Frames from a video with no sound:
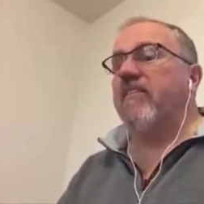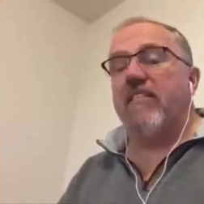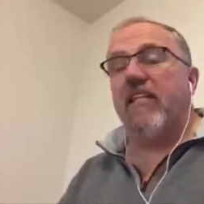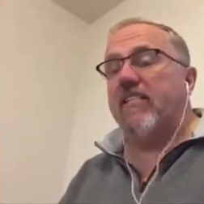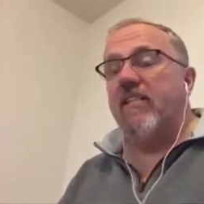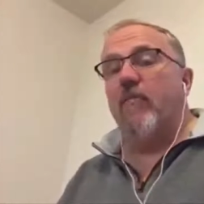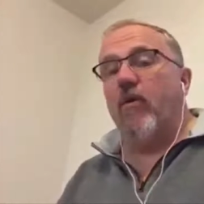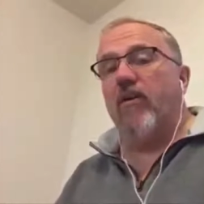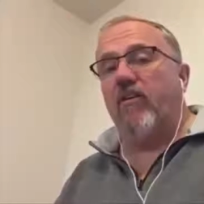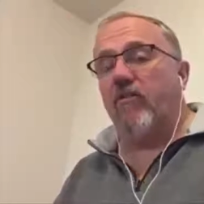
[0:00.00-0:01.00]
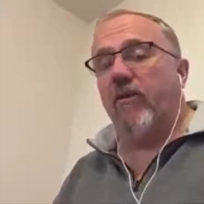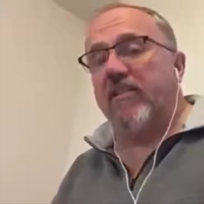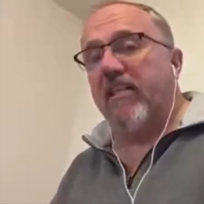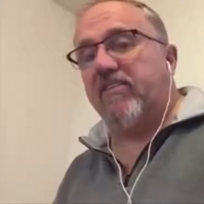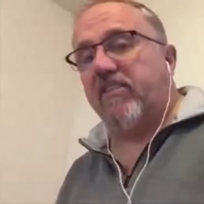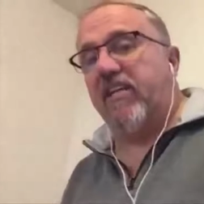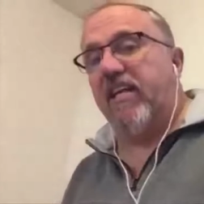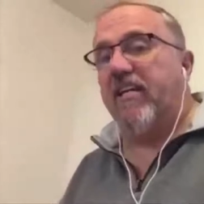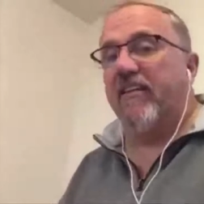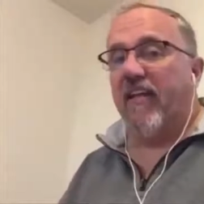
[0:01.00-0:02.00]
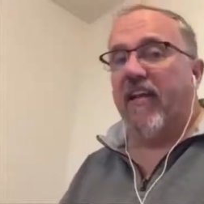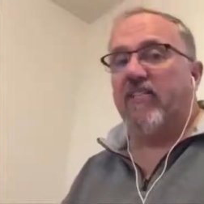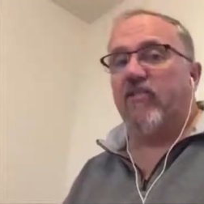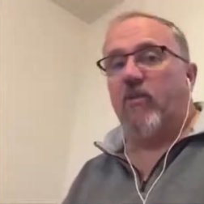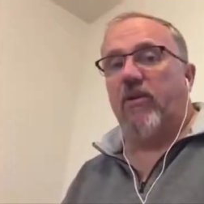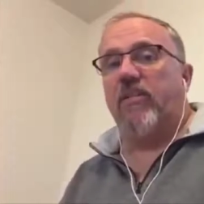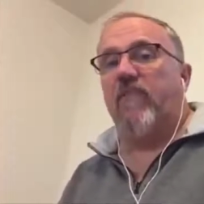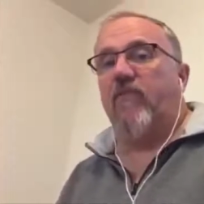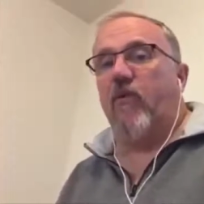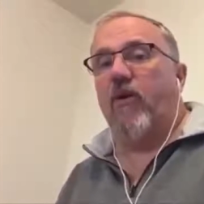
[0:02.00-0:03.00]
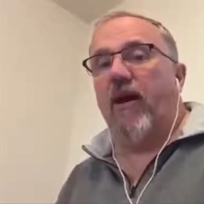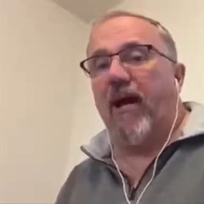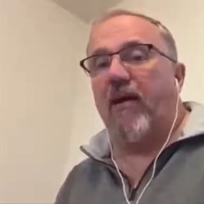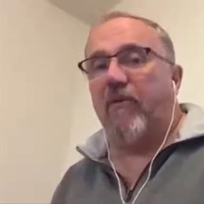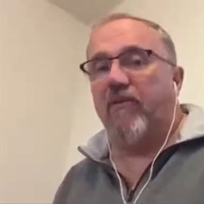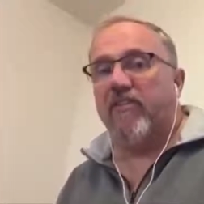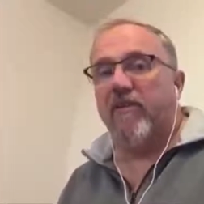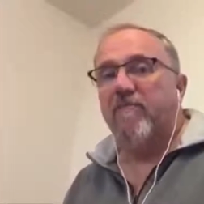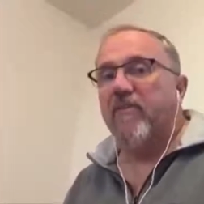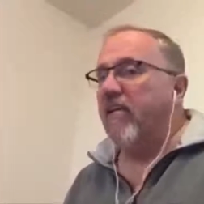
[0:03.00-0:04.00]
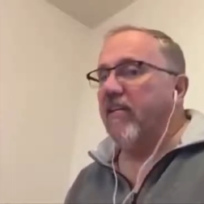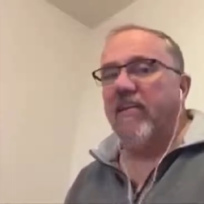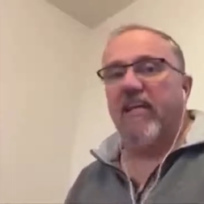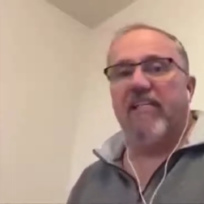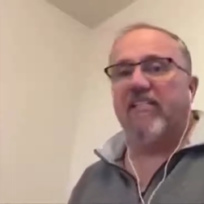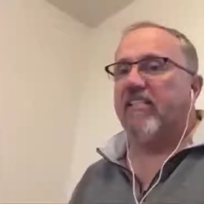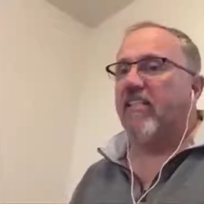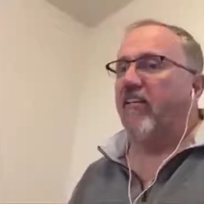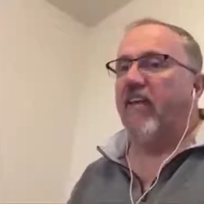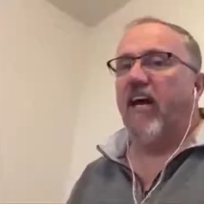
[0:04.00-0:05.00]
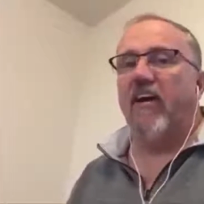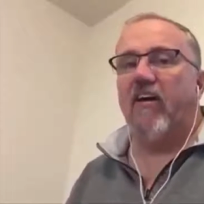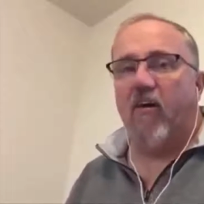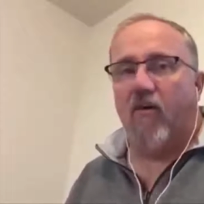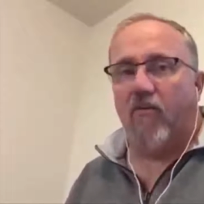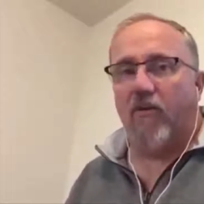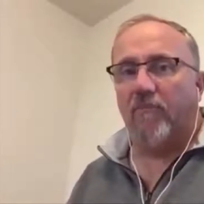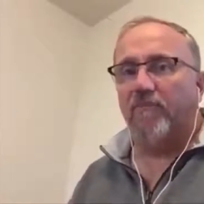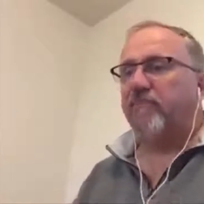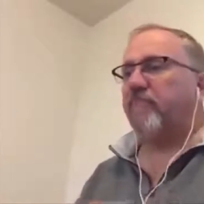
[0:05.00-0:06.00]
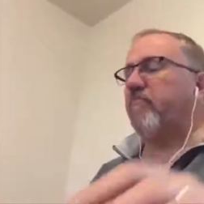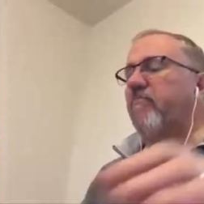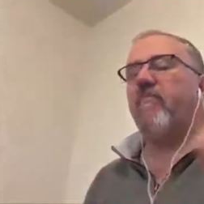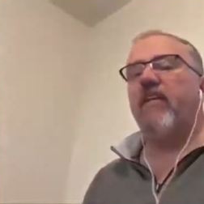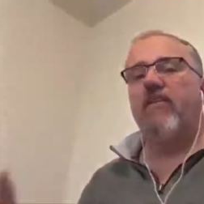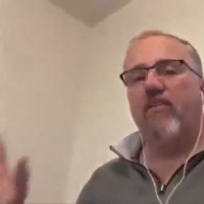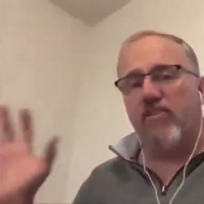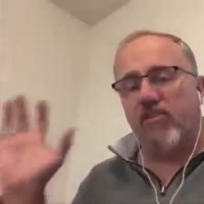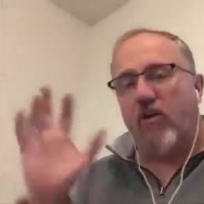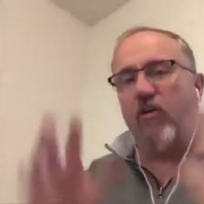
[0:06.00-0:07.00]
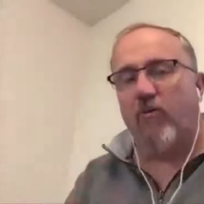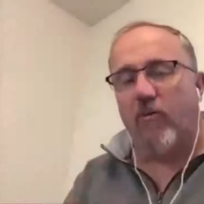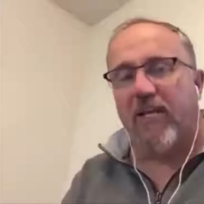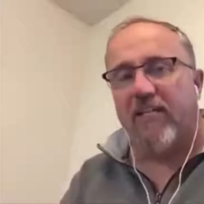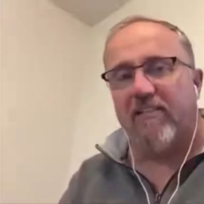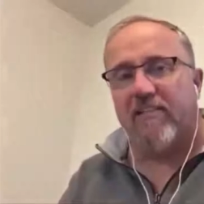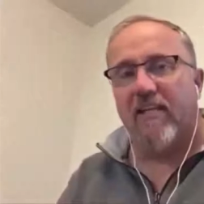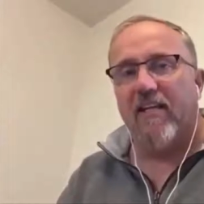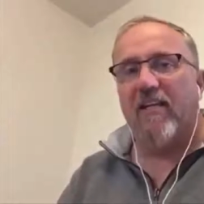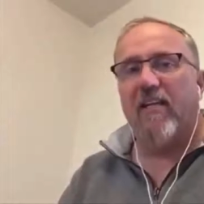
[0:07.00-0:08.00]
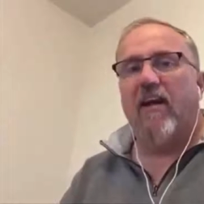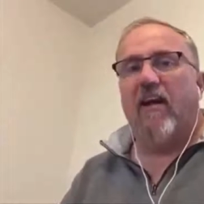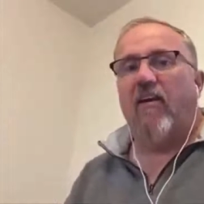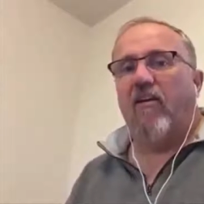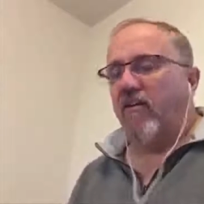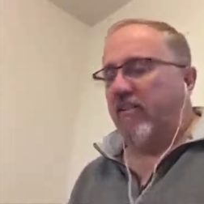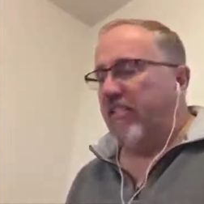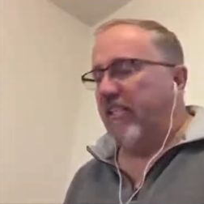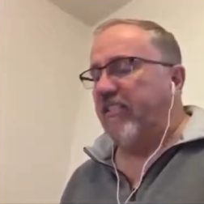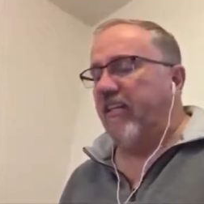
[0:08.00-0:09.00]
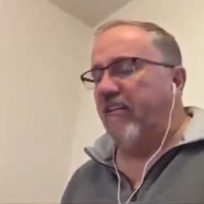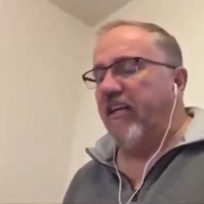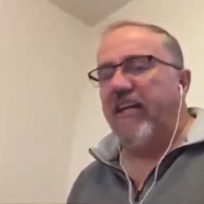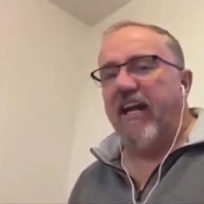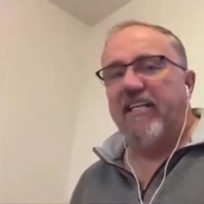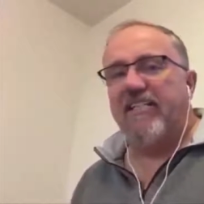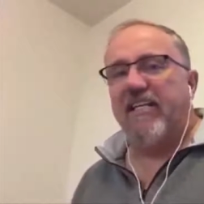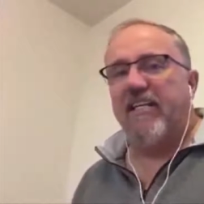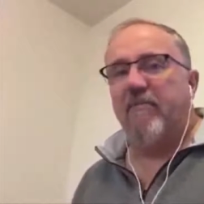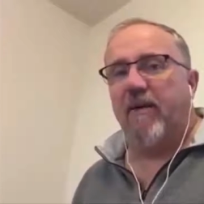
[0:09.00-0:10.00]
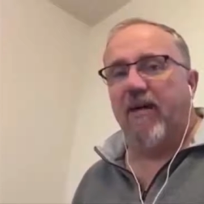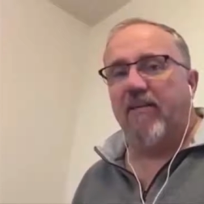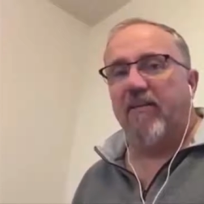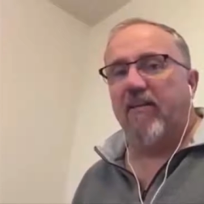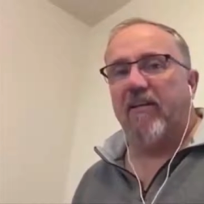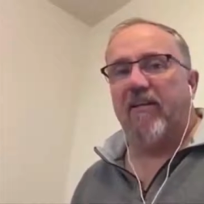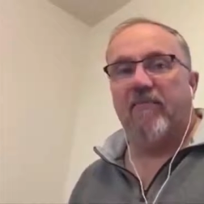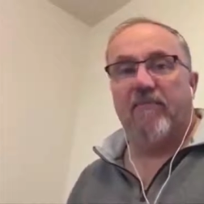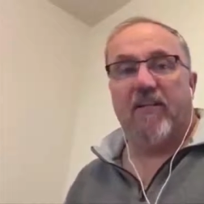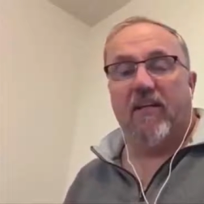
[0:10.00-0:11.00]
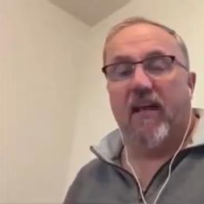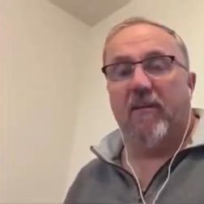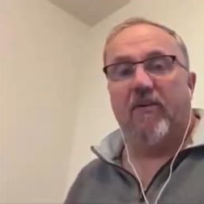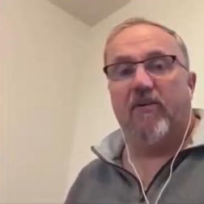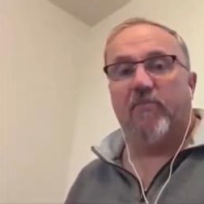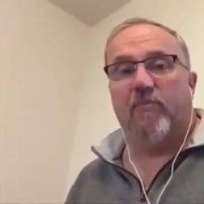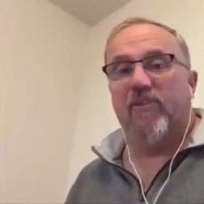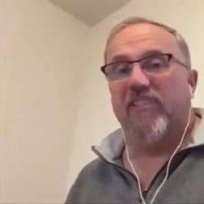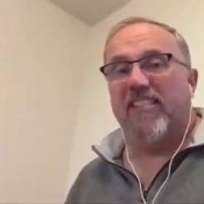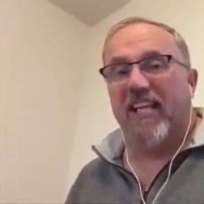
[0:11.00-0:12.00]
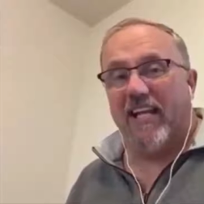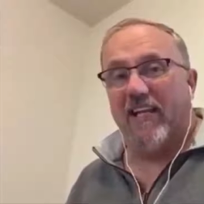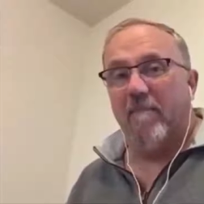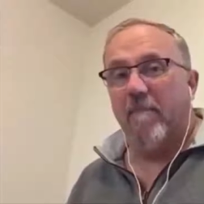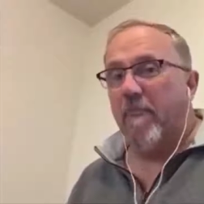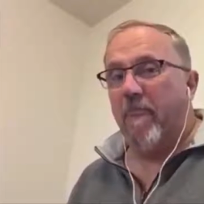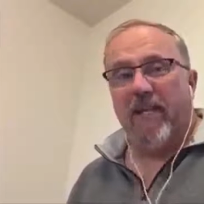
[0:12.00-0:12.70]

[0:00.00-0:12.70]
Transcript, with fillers: 61 earthquakes actually, in the last 24 hours. The, it's still not over. The solar winds are 619 mile, uh, kilometers per second.